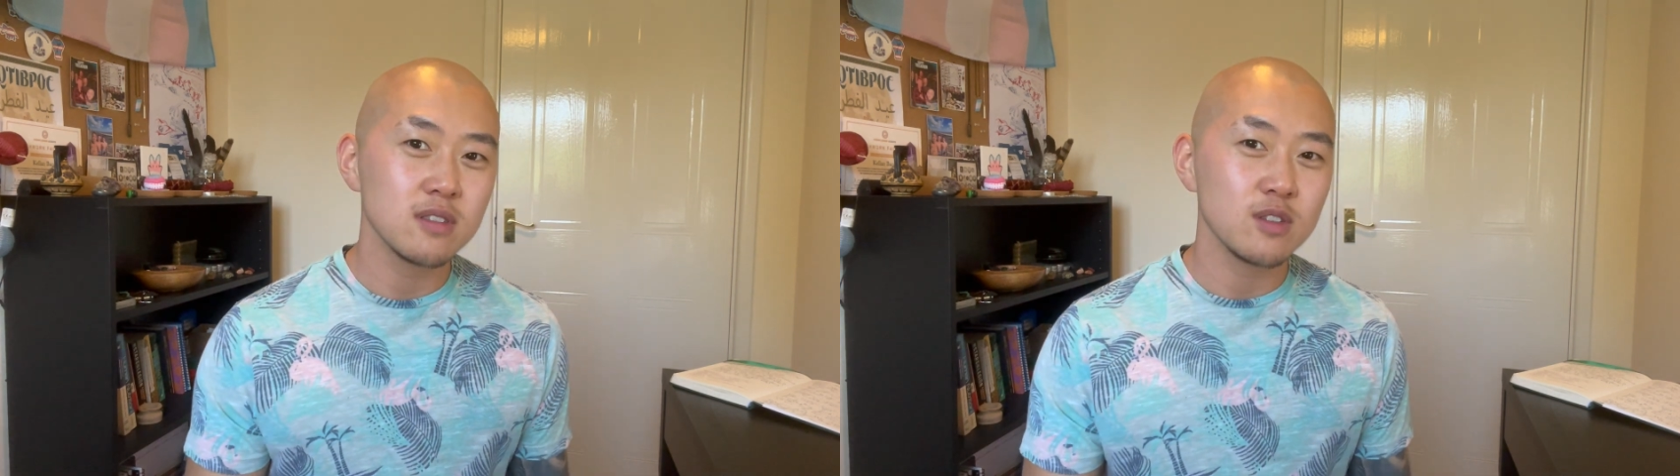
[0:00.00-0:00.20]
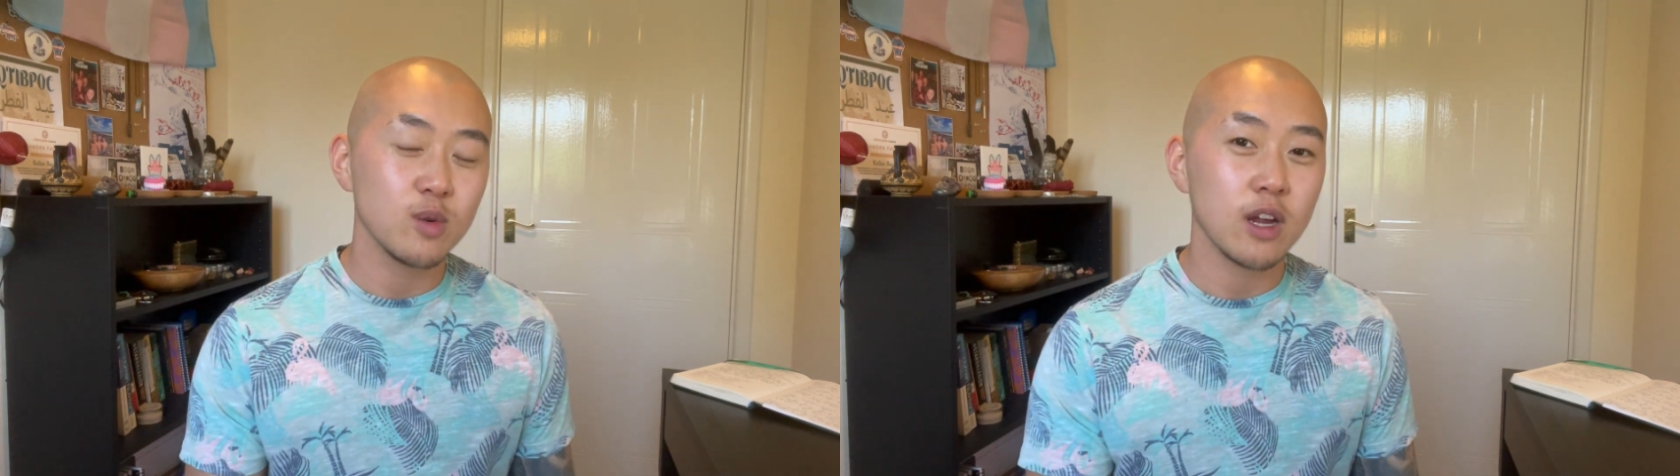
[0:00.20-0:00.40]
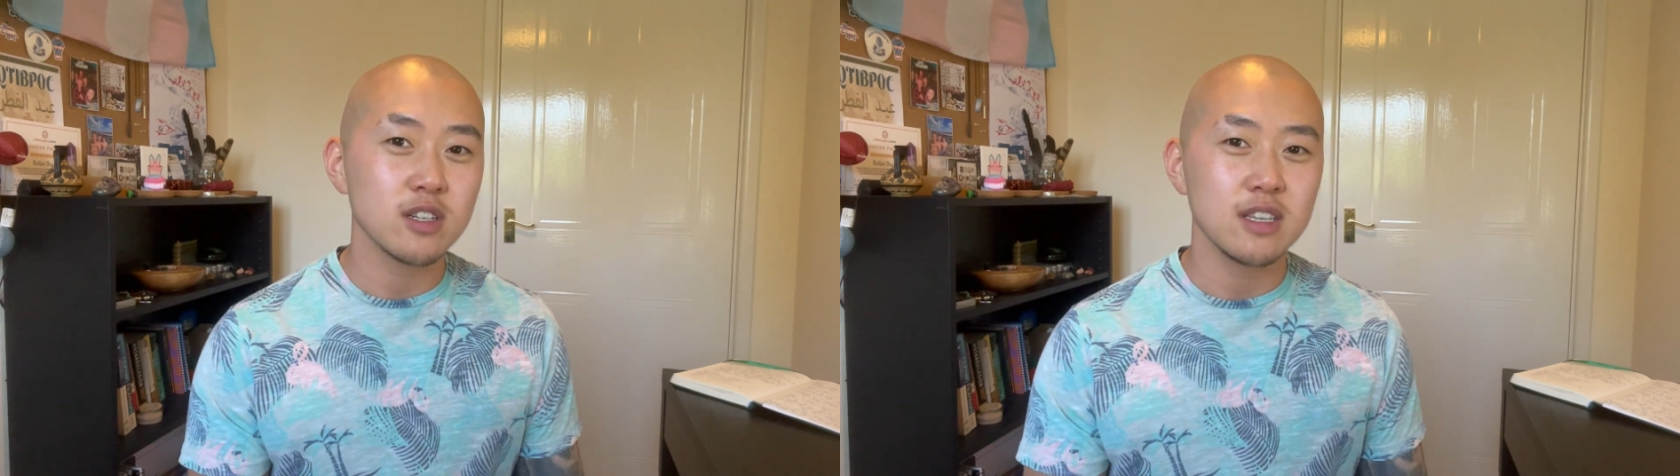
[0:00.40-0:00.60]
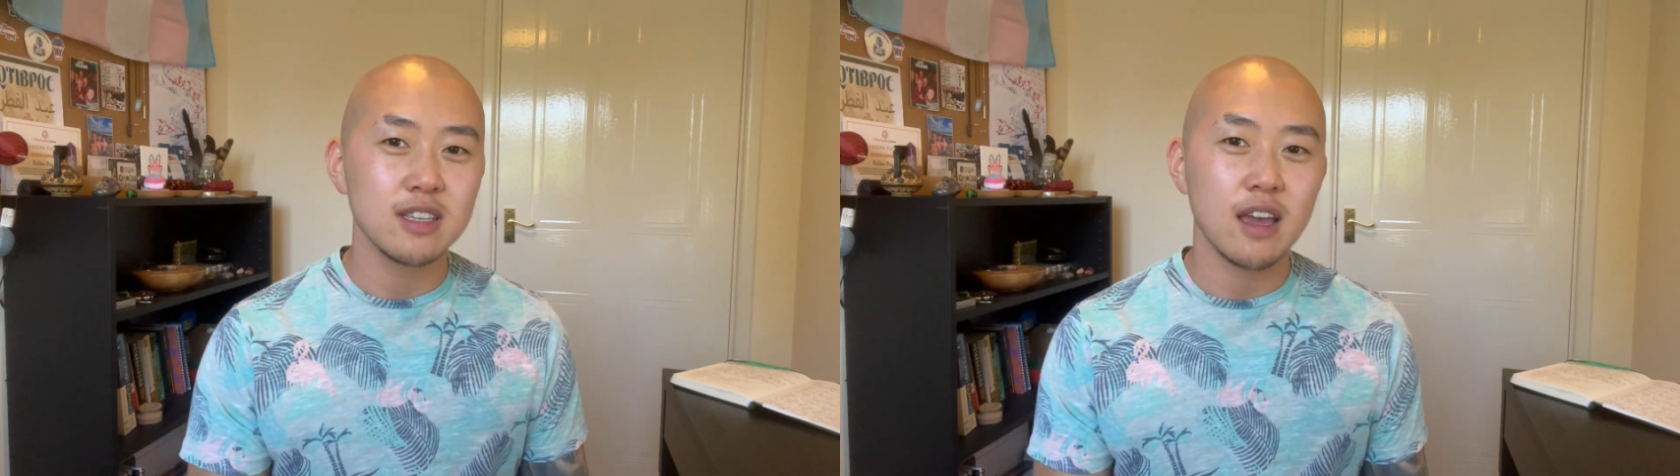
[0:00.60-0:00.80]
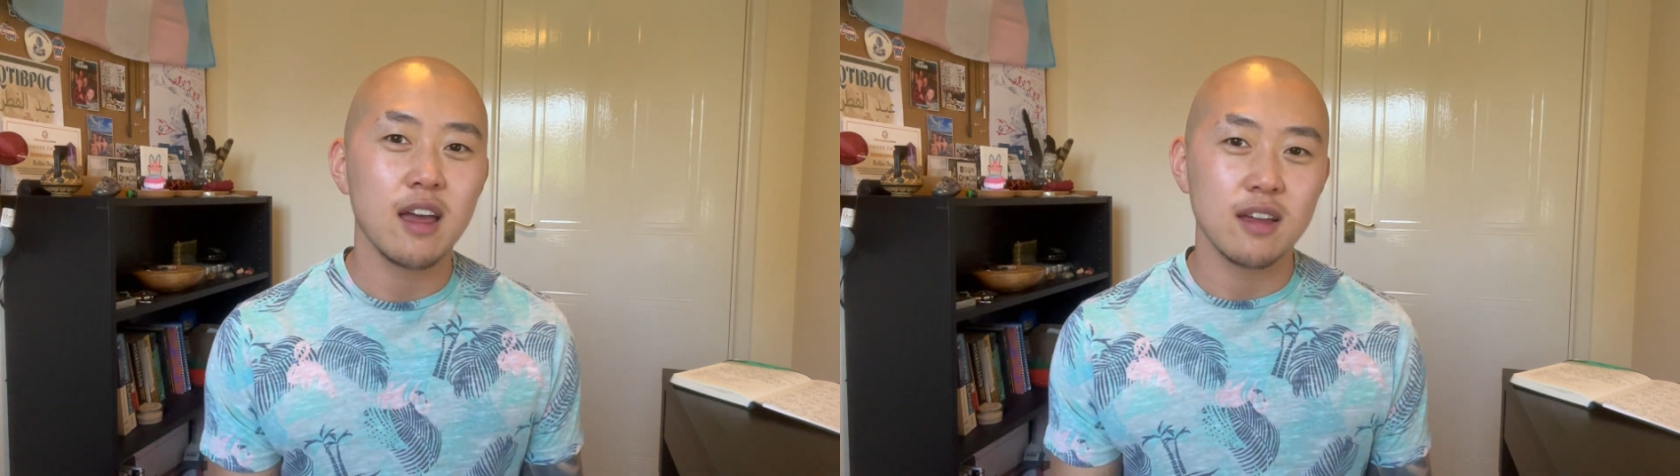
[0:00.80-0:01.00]
to actually
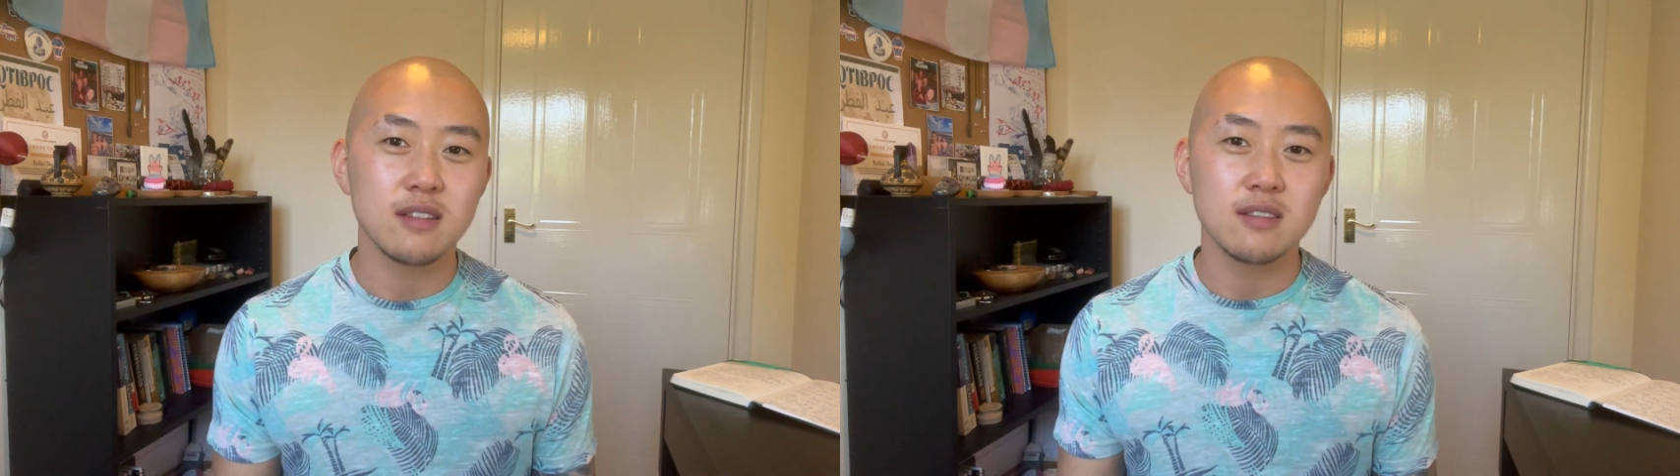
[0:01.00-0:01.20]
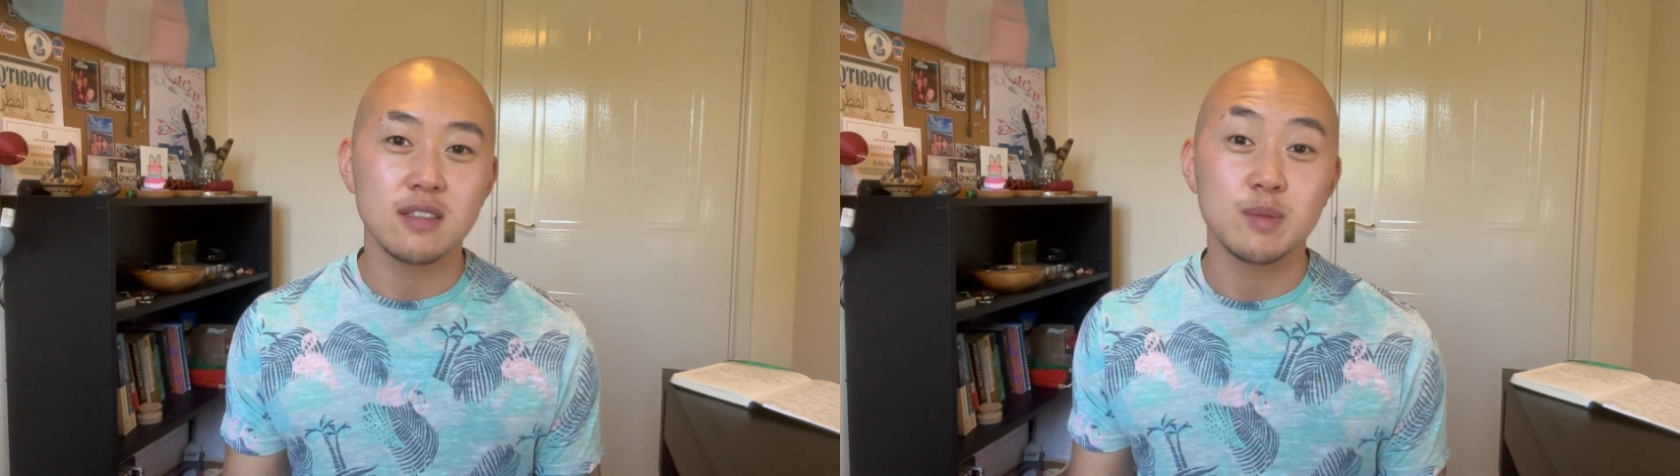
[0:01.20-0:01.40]
get this